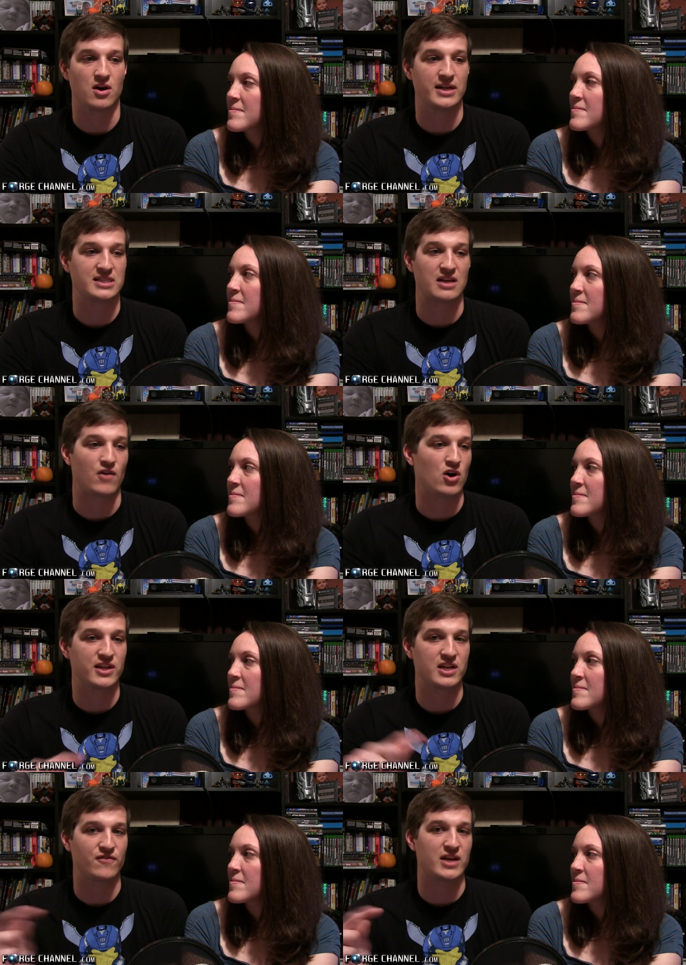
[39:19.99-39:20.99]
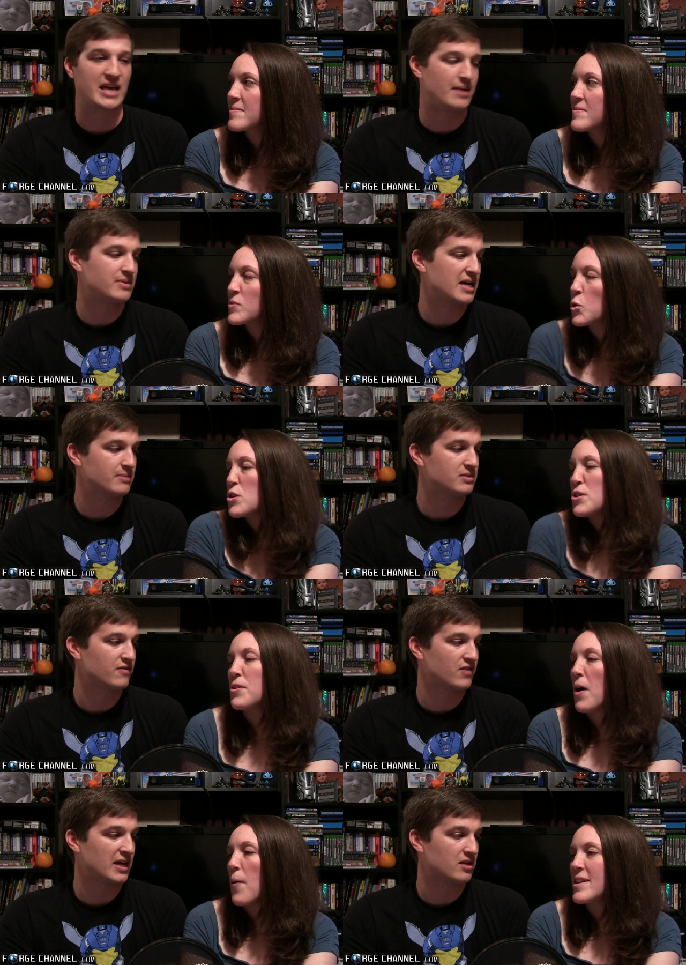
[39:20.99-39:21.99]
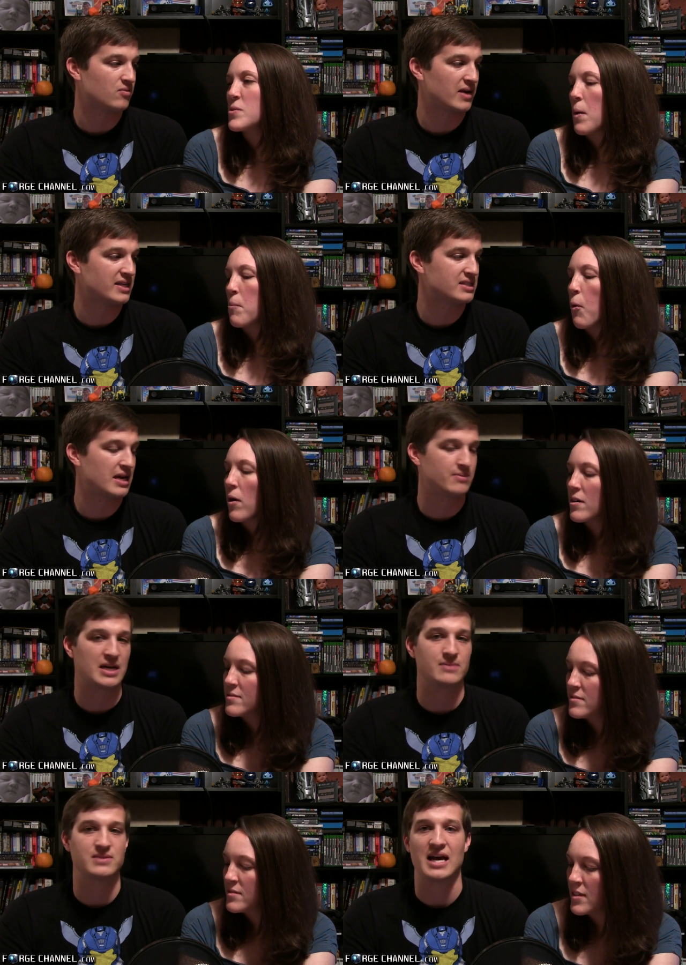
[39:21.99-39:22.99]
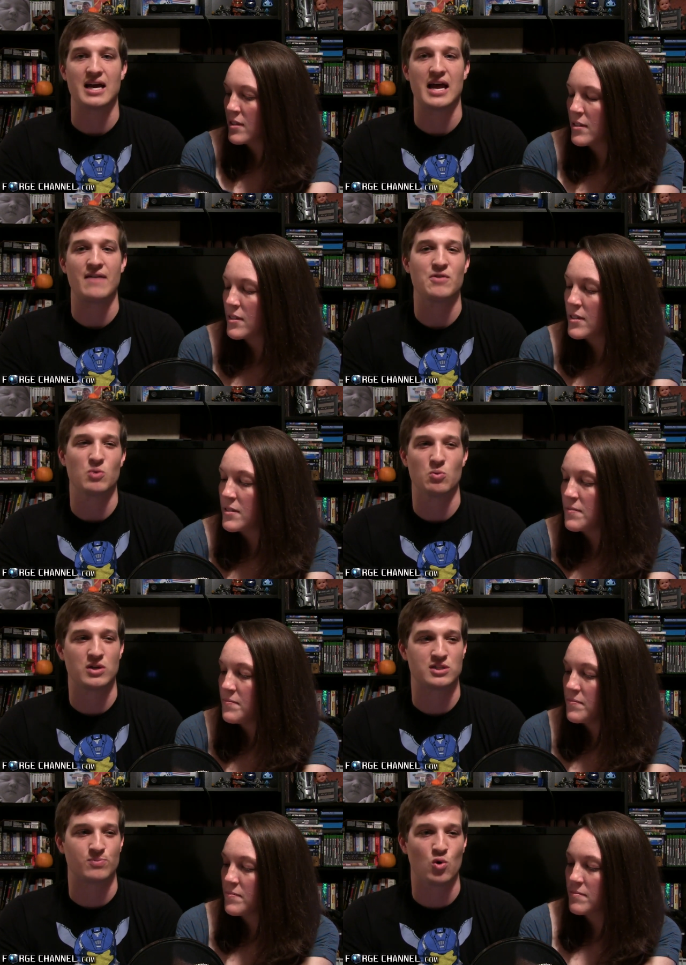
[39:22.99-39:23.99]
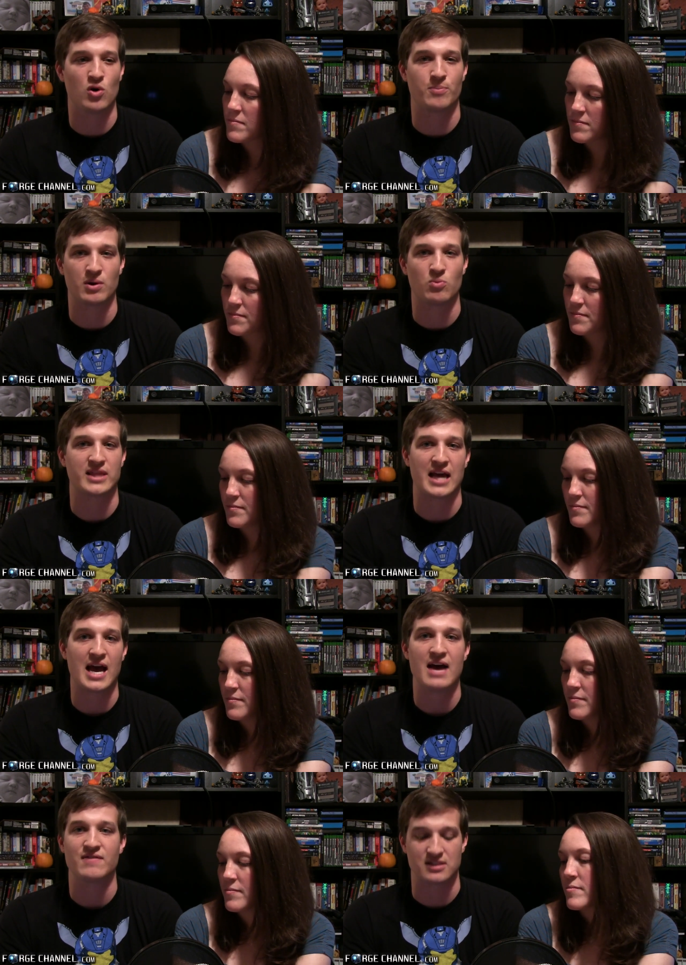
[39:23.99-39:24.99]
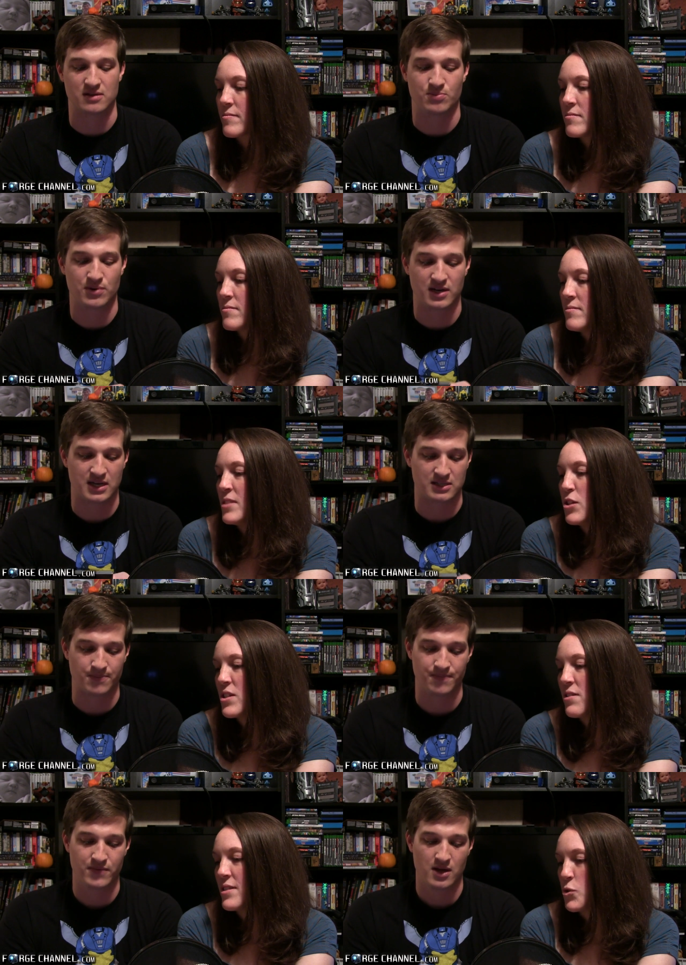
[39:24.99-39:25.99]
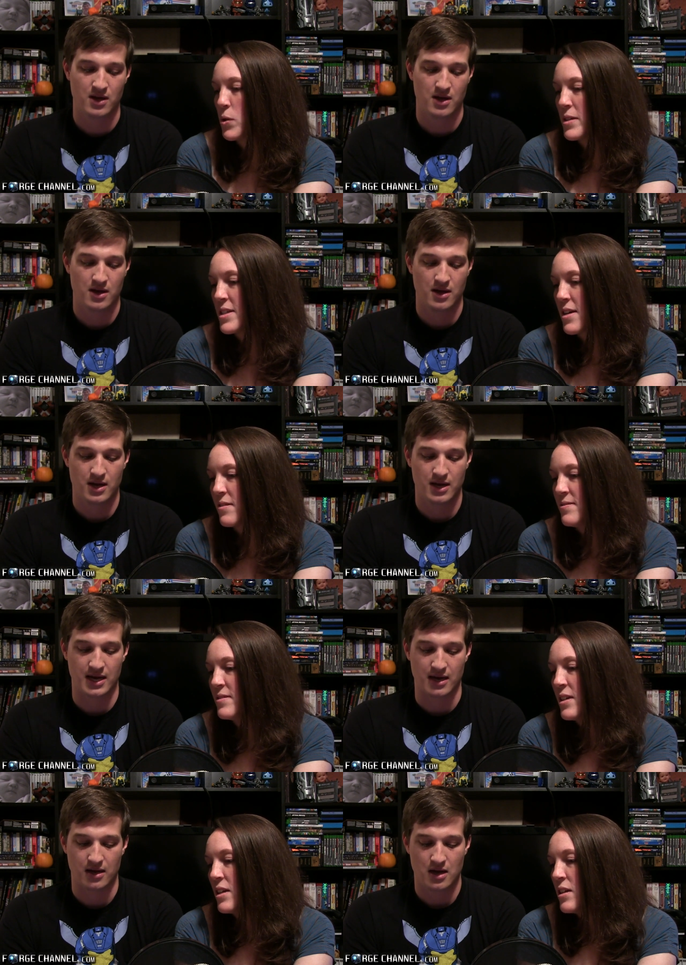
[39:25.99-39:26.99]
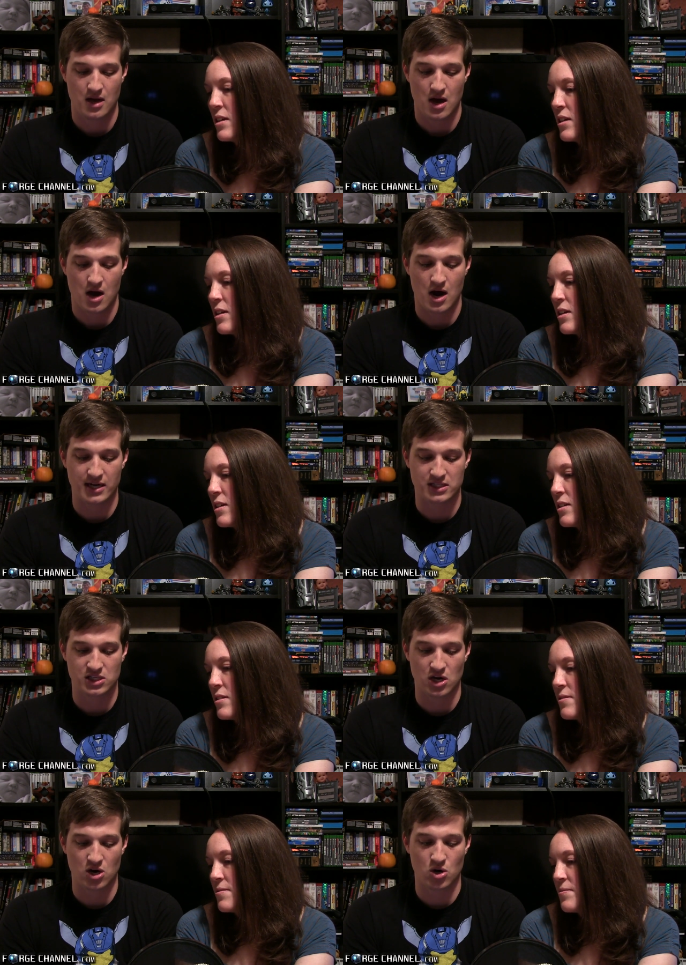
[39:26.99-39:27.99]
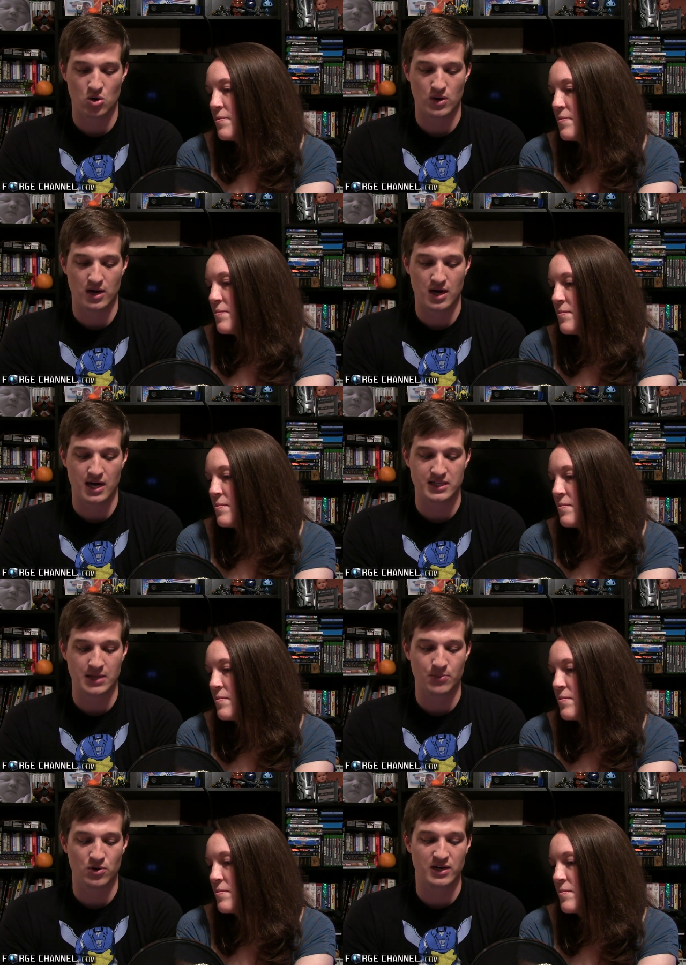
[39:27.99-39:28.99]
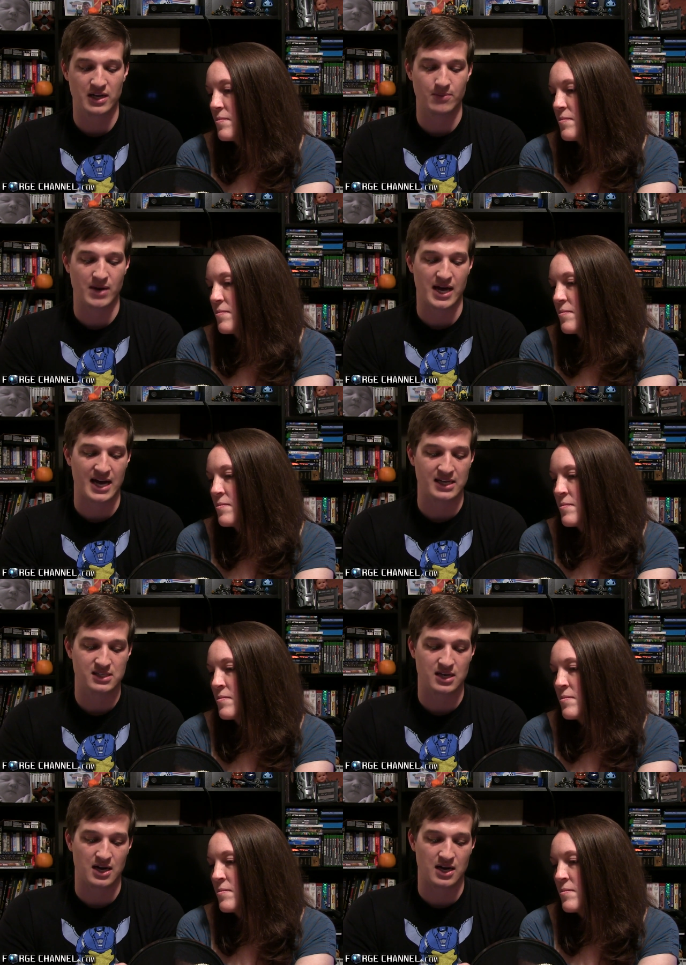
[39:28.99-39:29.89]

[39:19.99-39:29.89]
Speaker 1: all that stuff, all the different game types of, of like race game types. Yeah, everyone wants more, but what they have is pretty awesome. You still
Speaker 2: enjoy what's there.
Speaker 1: Yeah. All right, so uh, Temporal Enigma asks,